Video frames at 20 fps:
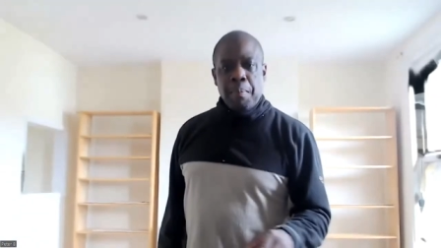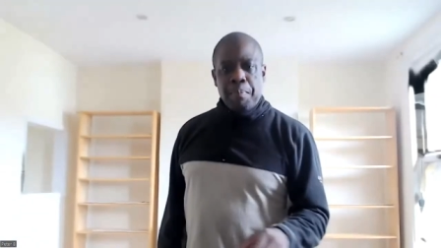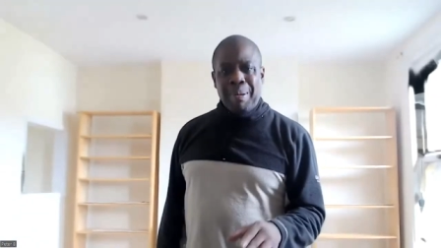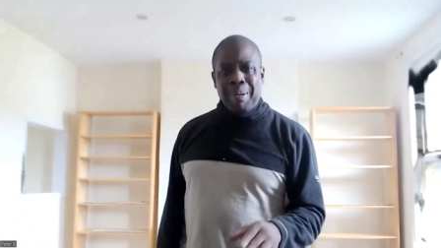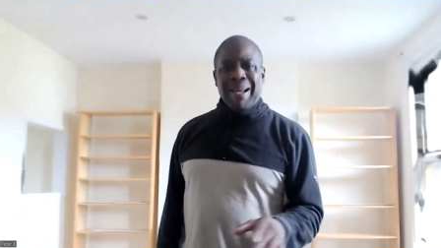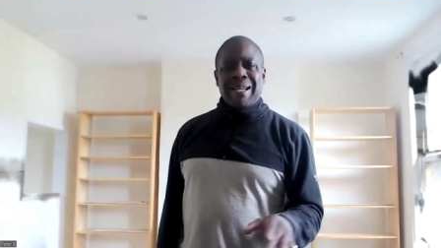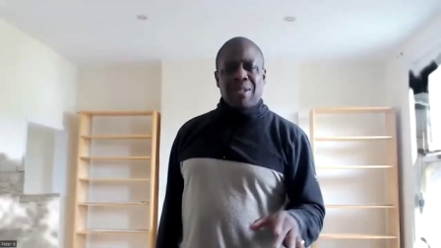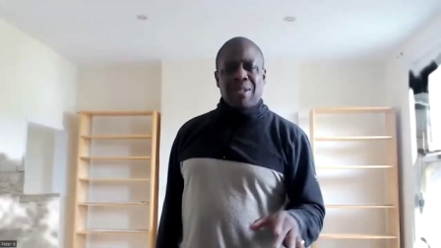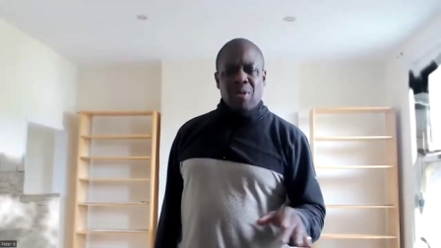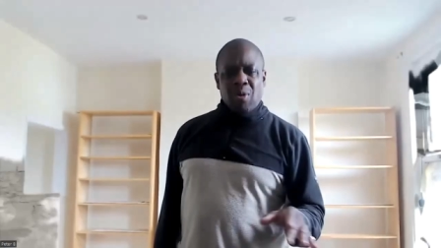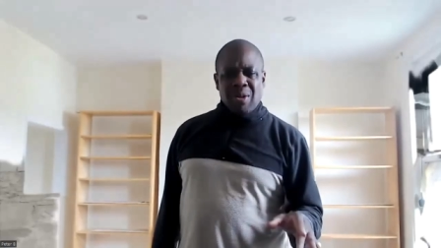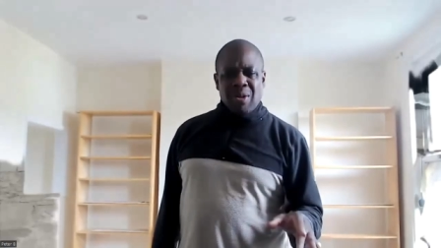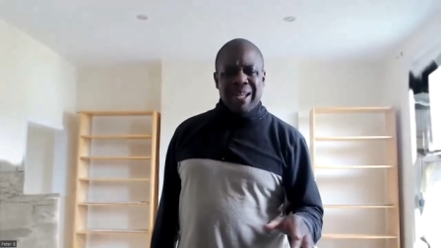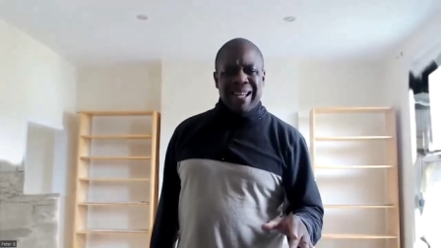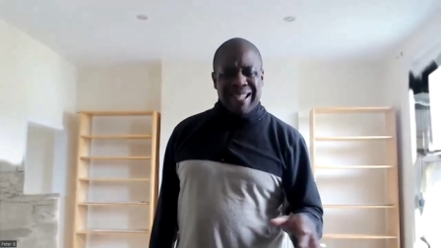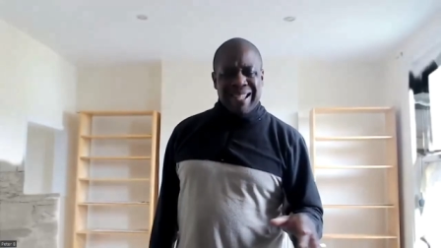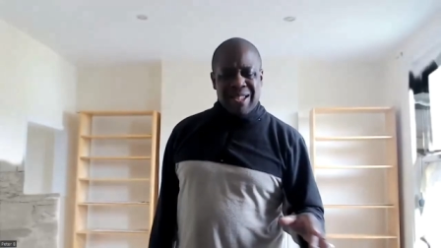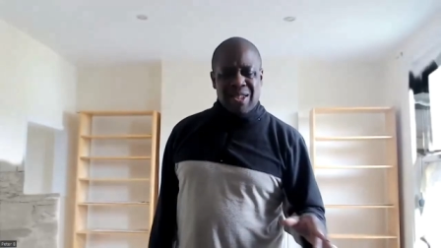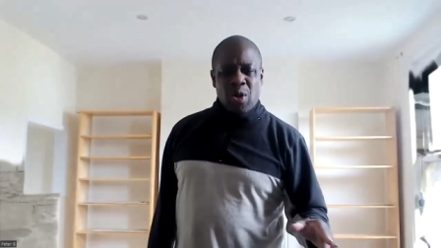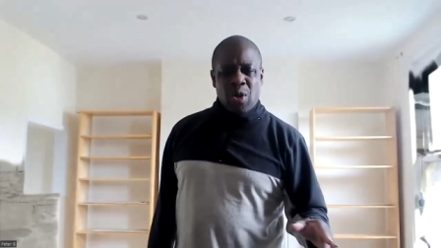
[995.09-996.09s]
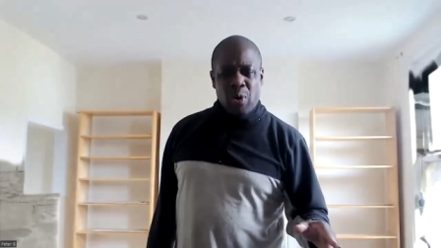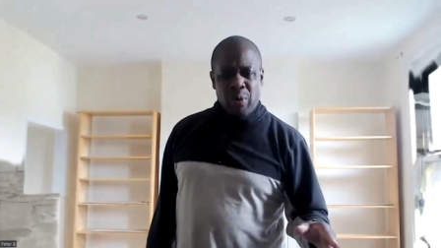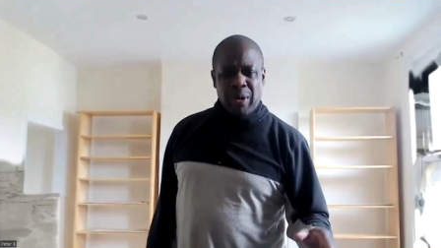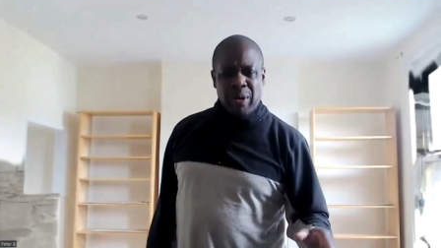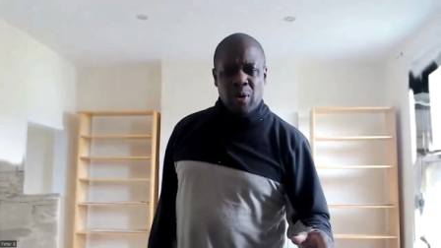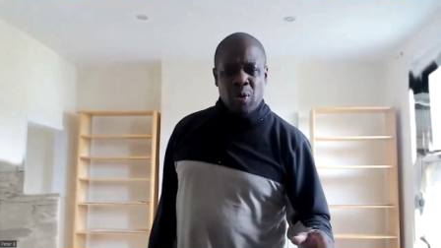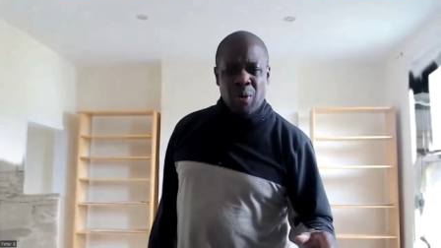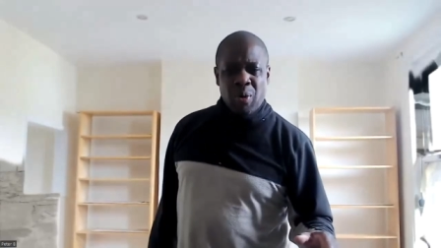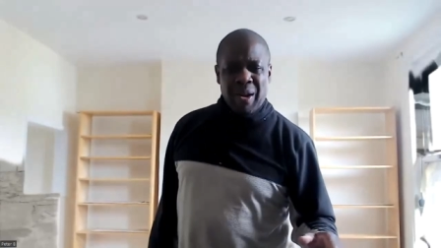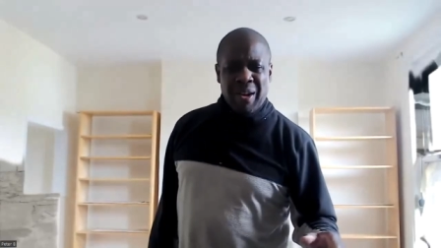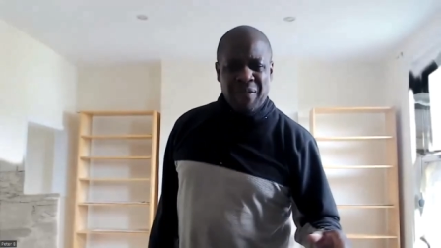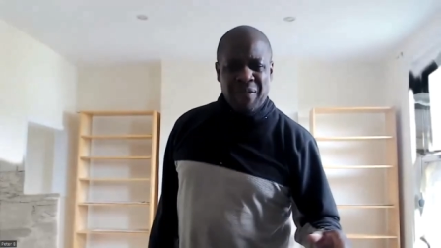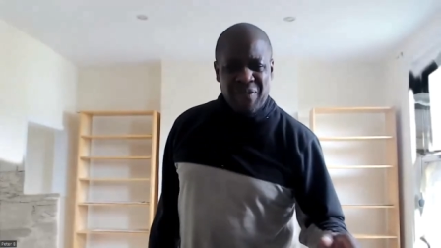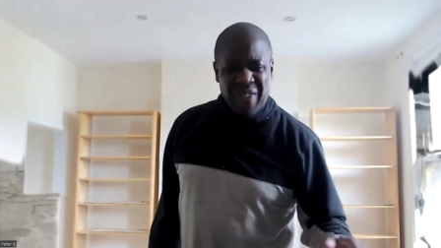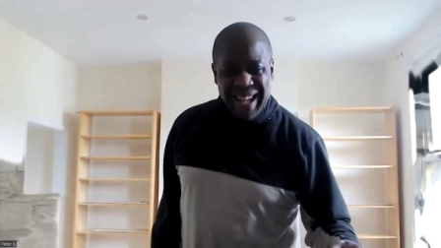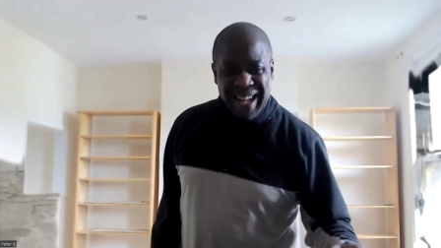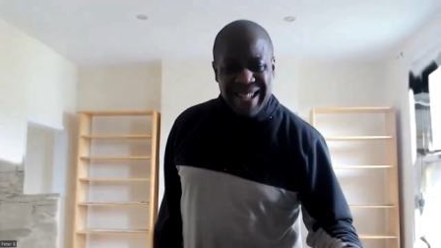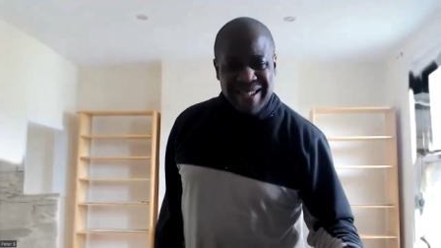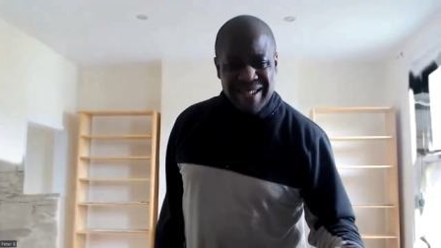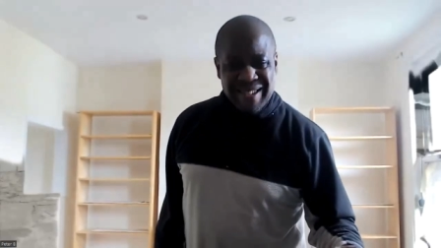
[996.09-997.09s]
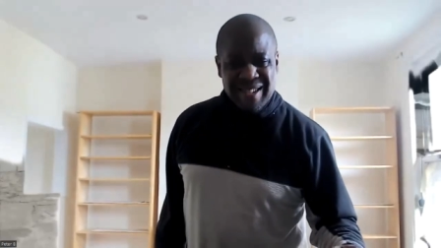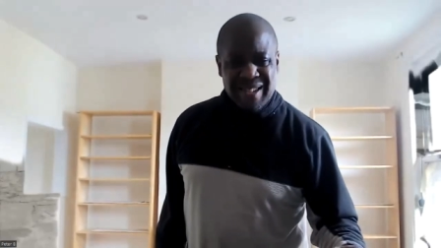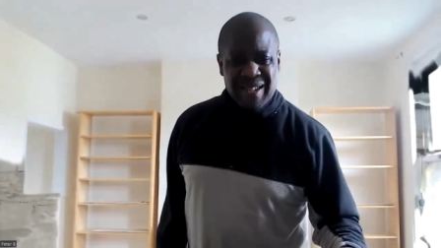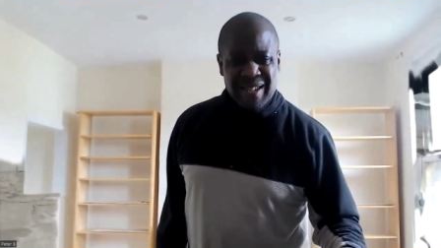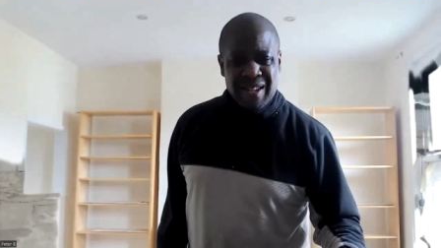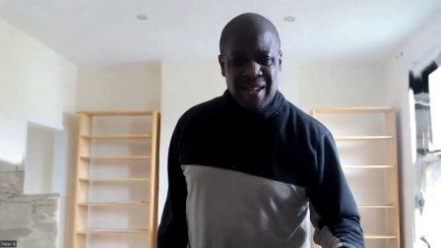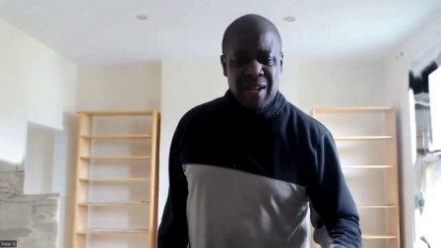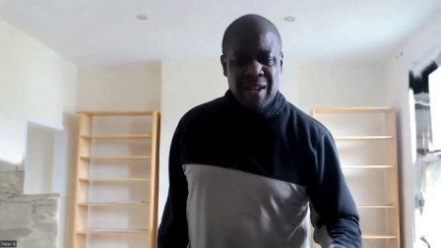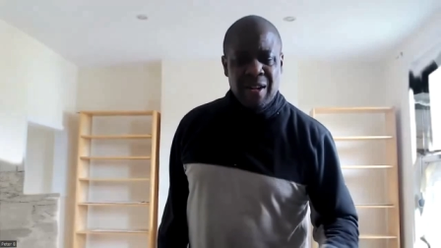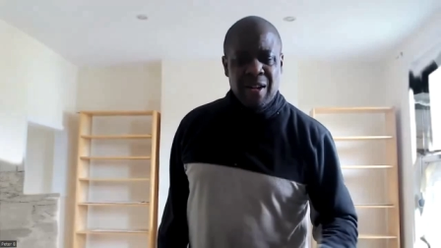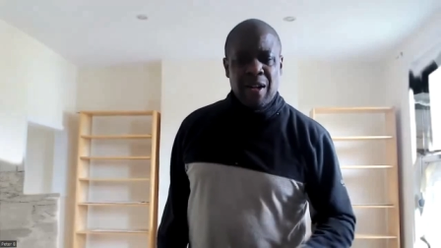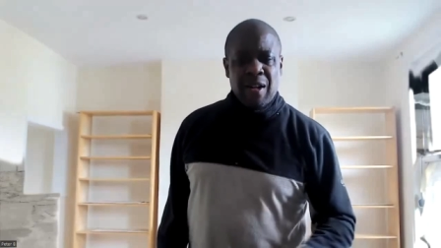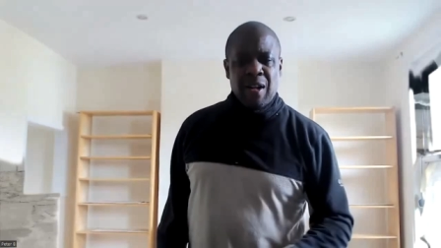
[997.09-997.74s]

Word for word: Based on historical events.